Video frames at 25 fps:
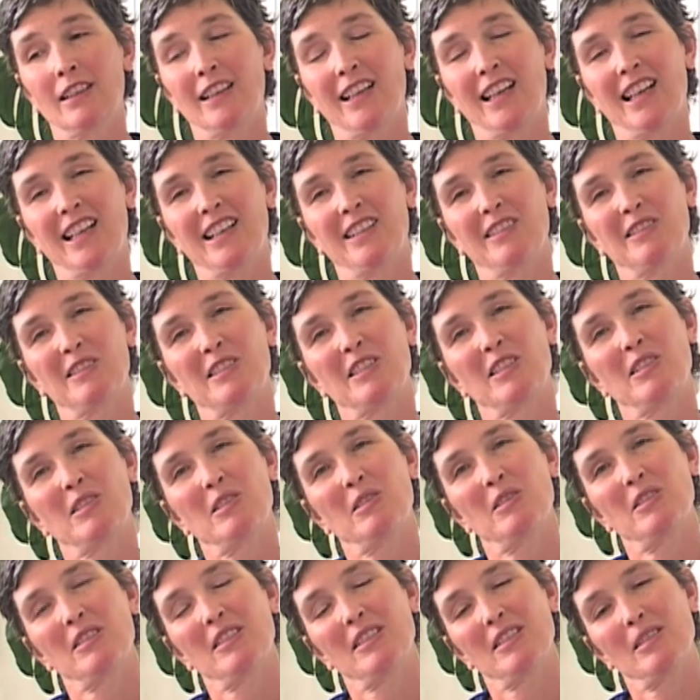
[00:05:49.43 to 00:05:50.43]
and it also
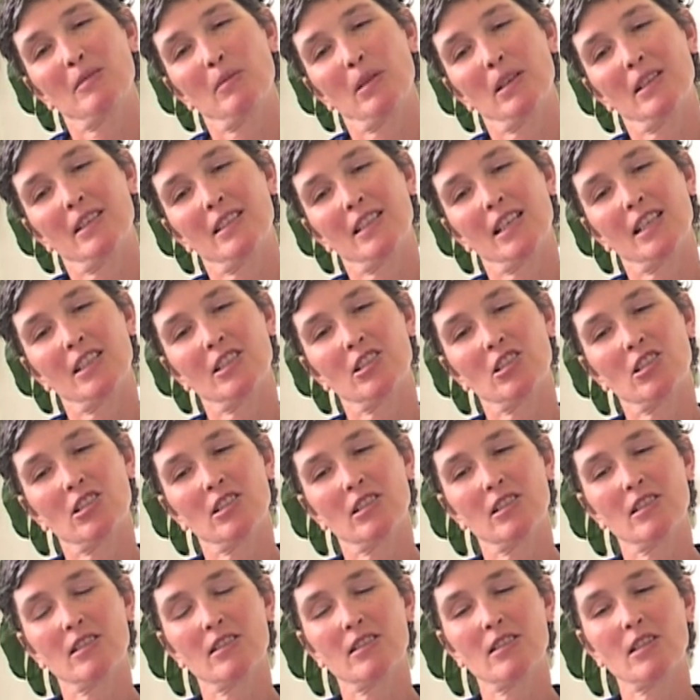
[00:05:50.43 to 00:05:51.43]
causes a bit of
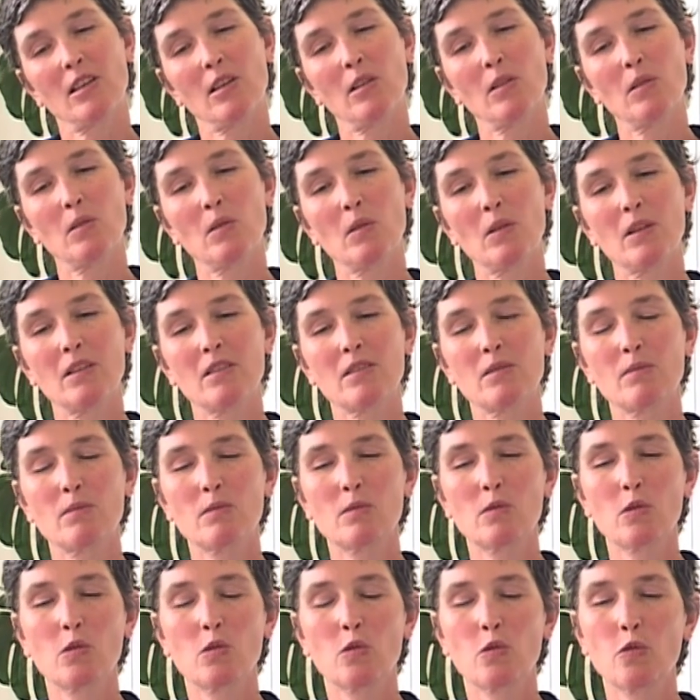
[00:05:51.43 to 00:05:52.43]
tension. So it's
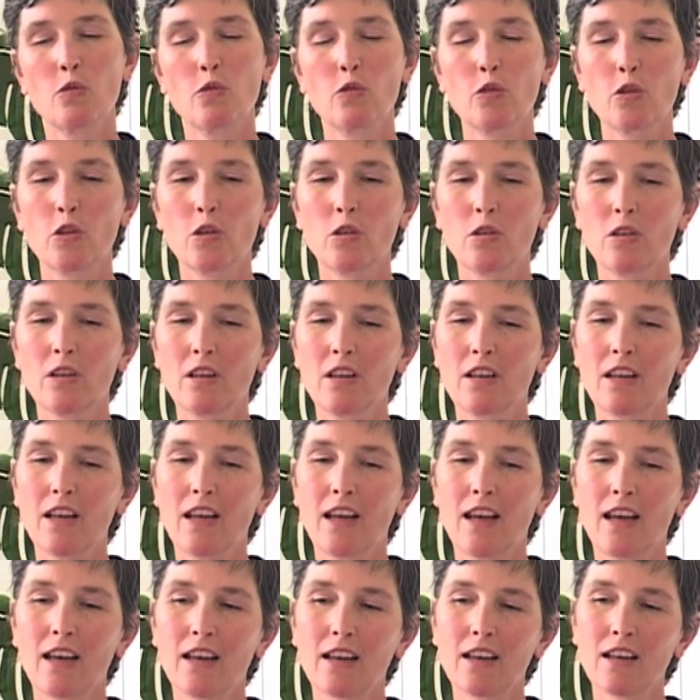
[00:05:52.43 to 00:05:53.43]
all for your
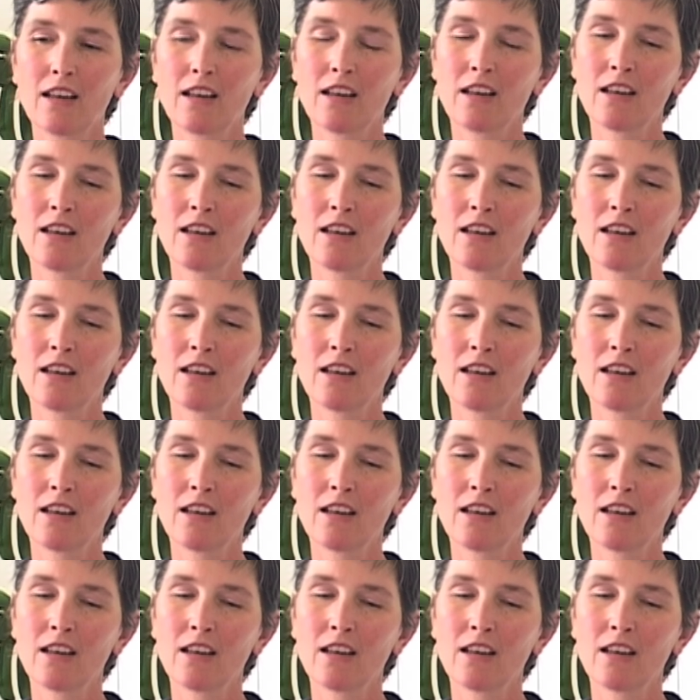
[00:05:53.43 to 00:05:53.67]
neck,